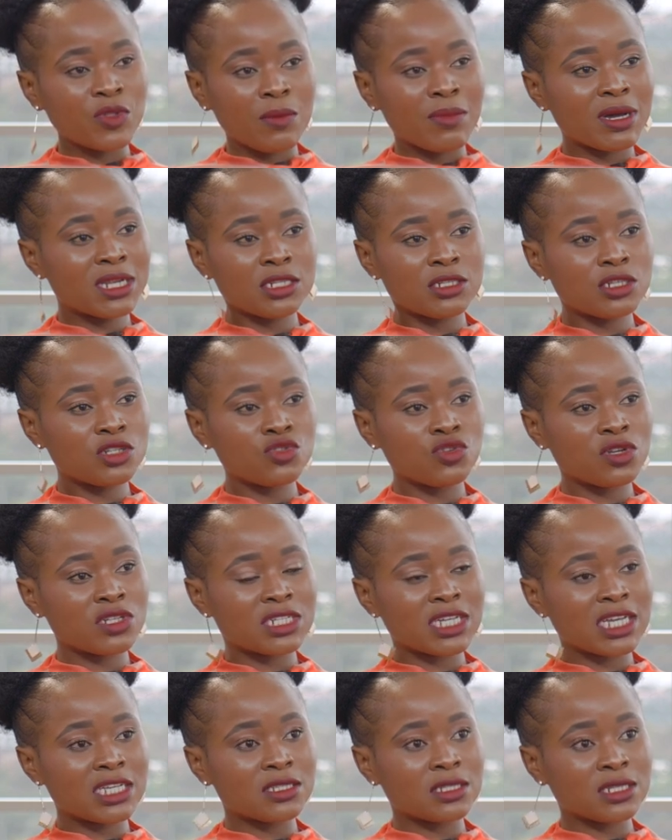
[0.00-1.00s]
But it did not
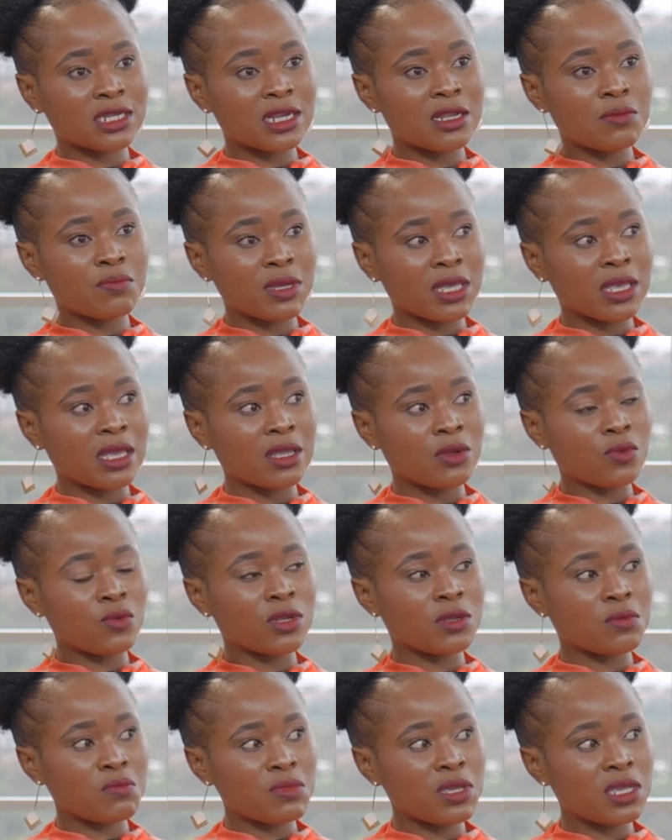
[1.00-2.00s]
just really begin
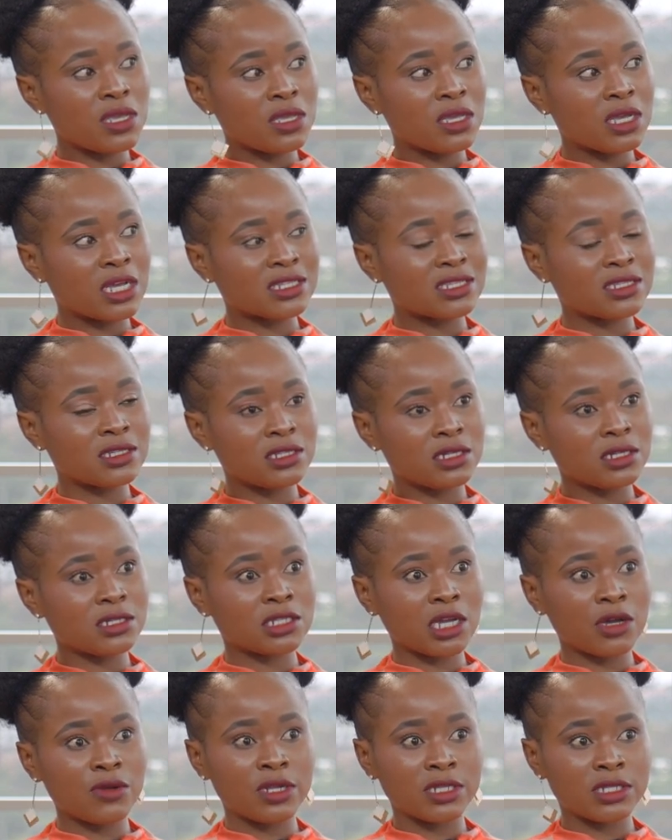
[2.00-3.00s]
with me uh, sitting
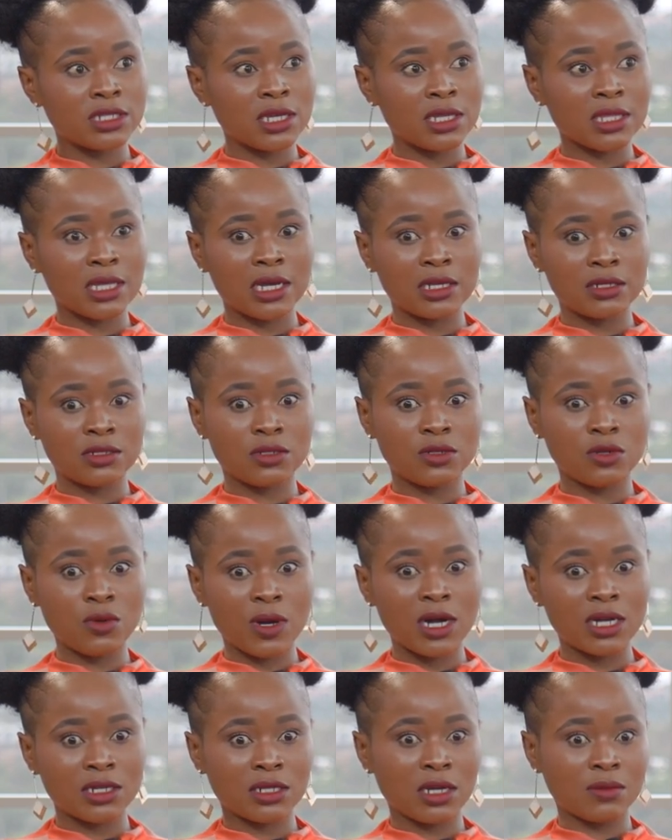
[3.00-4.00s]
down and saying that, you know
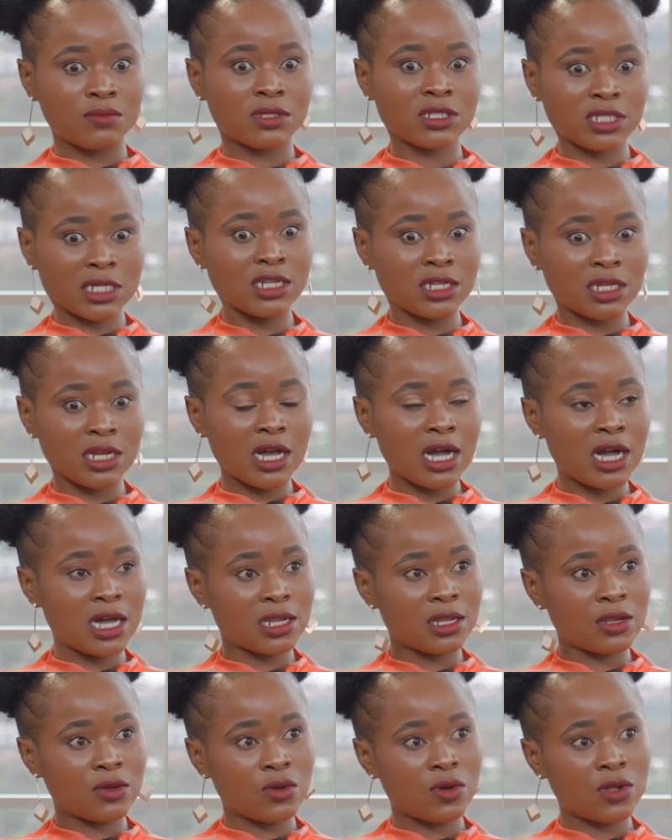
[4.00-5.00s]
what, I'm studying
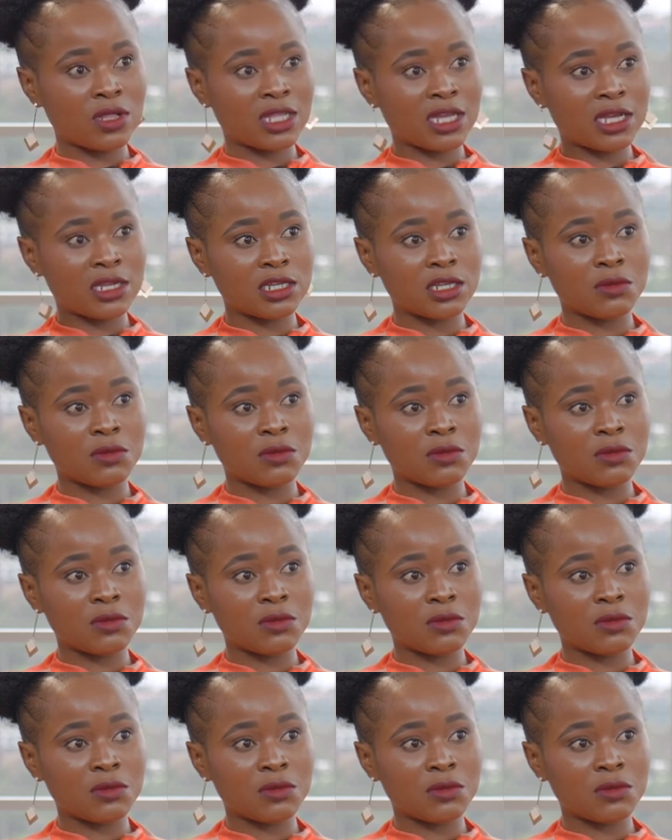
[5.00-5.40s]
hard and all that.